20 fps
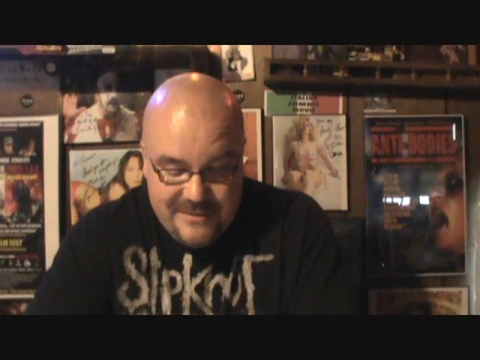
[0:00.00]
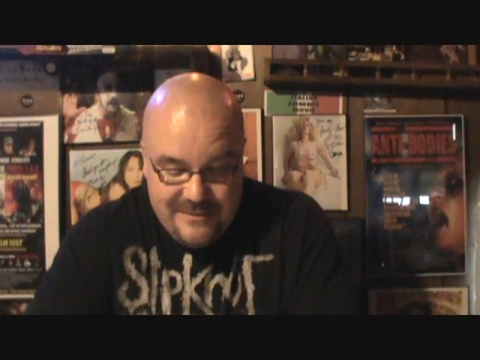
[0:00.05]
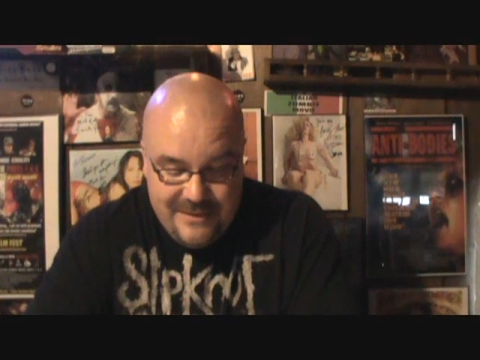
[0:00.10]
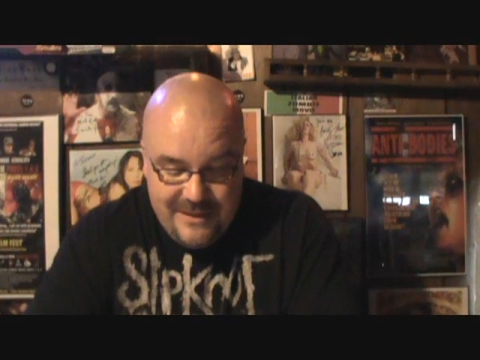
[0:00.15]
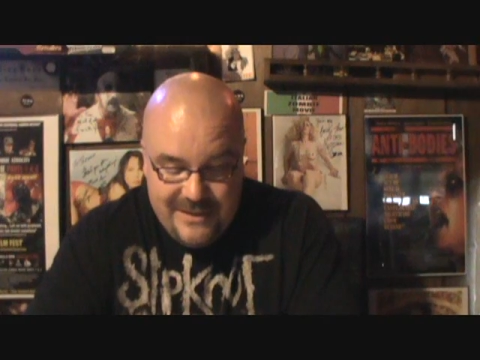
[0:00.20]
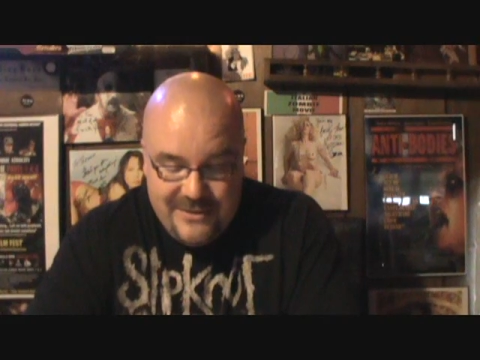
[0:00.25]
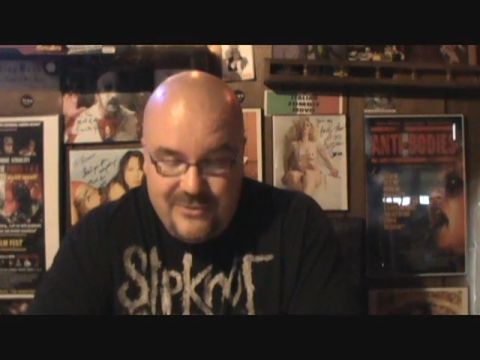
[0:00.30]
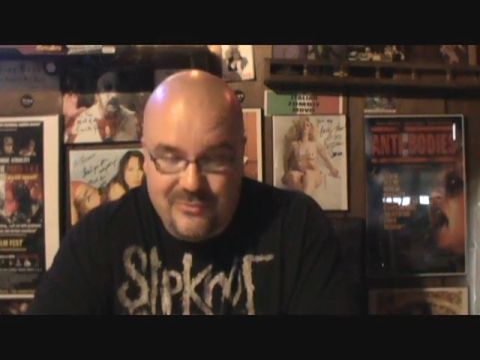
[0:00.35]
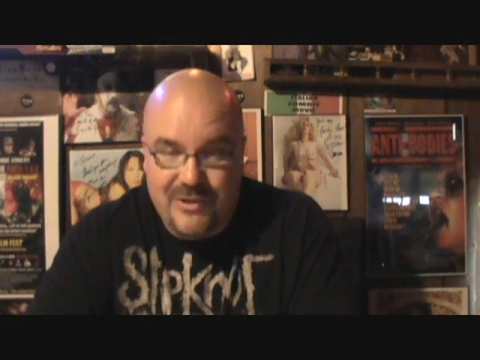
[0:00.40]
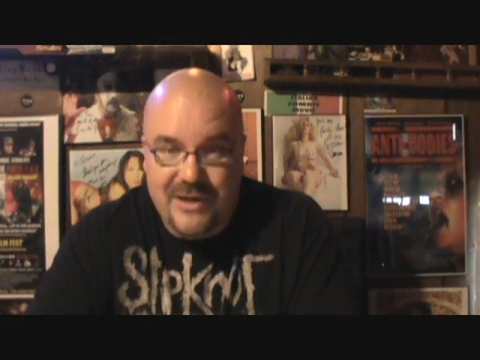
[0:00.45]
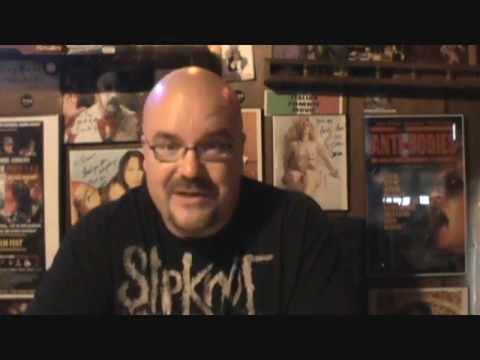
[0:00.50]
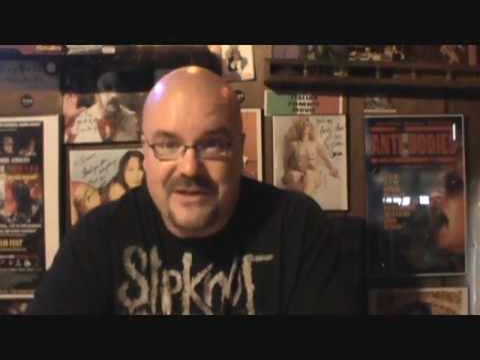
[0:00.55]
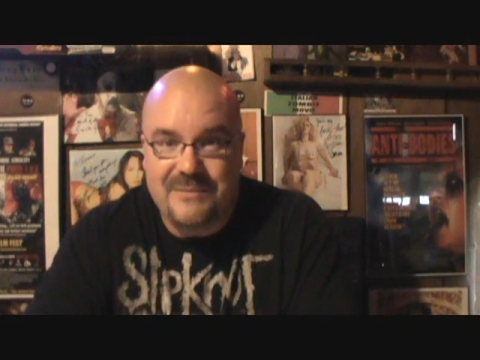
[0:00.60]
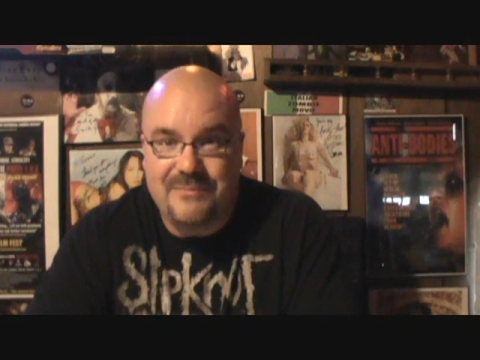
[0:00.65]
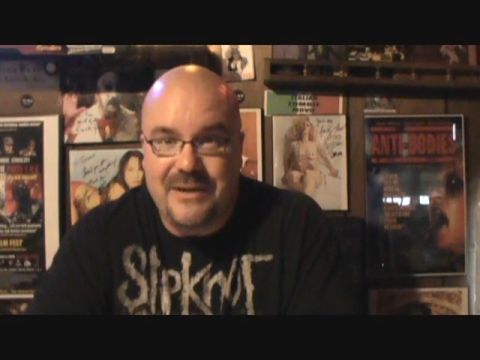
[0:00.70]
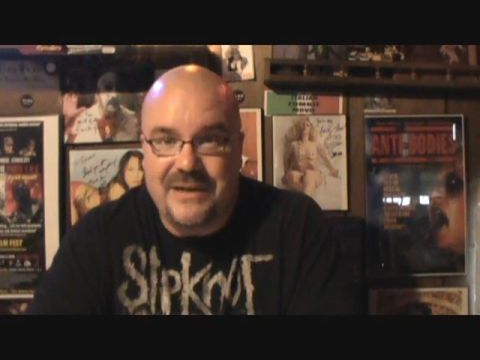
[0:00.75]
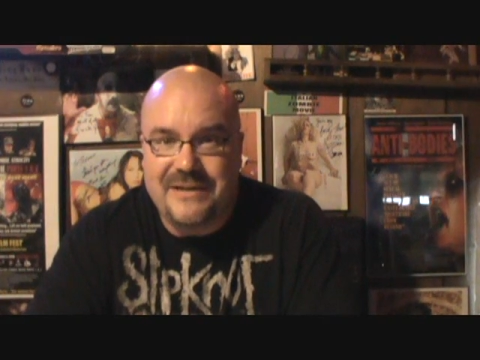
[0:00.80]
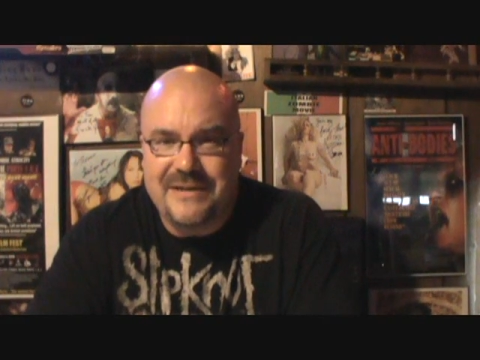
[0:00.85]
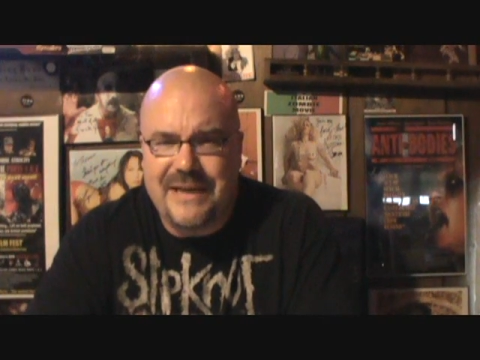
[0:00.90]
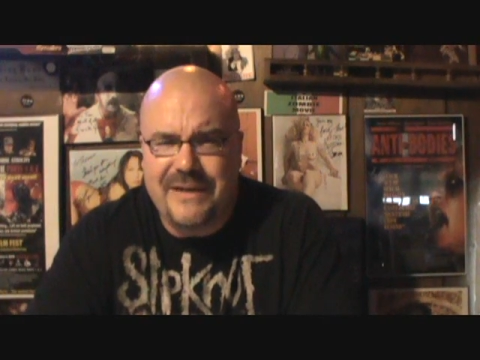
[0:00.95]
and
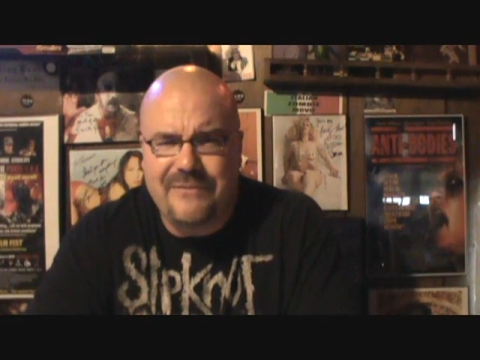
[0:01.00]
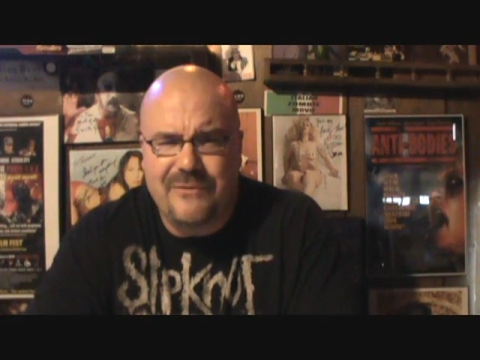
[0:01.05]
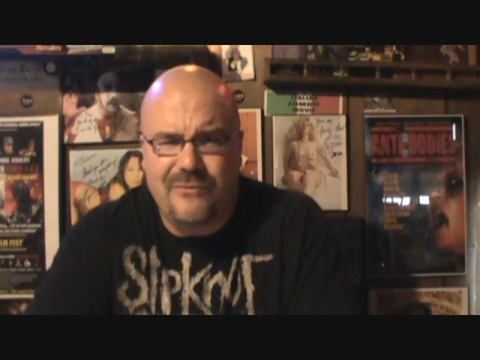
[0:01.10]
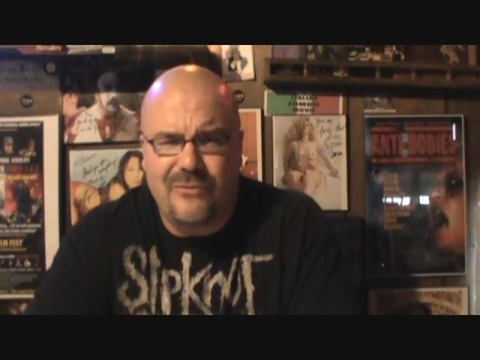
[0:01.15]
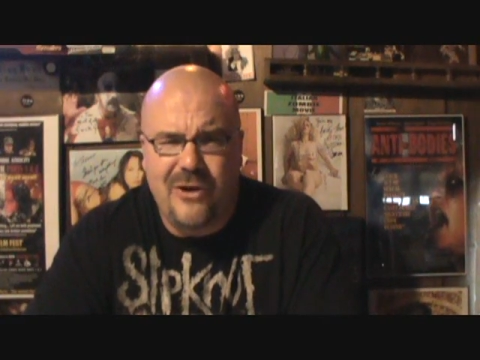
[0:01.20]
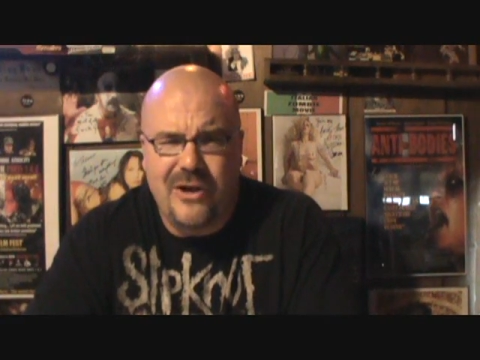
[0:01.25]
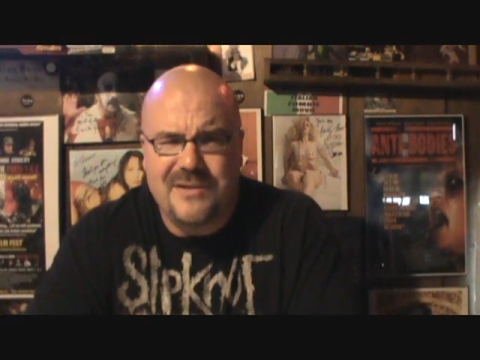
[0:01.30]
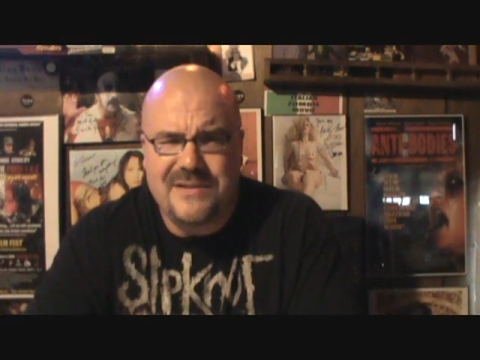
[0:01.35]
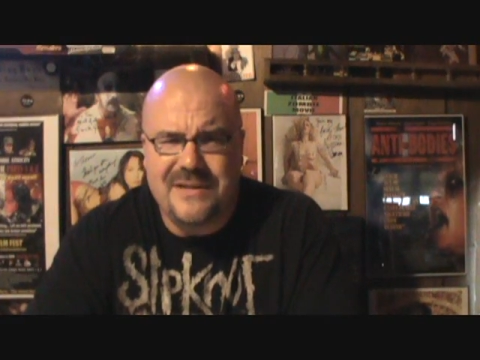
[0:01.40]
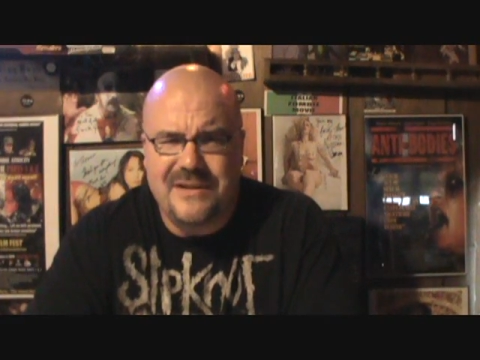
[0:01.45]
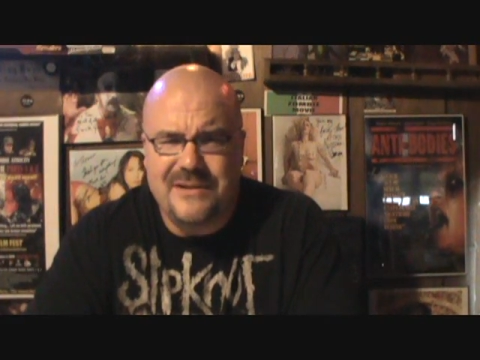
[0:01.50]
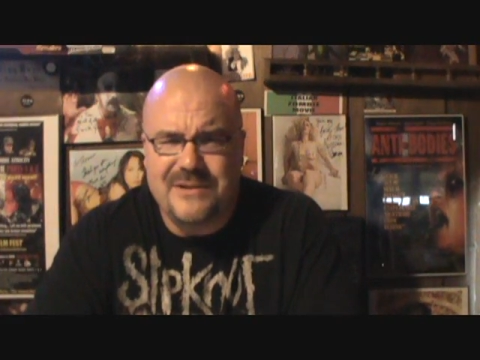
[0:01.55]
directed by David Ross.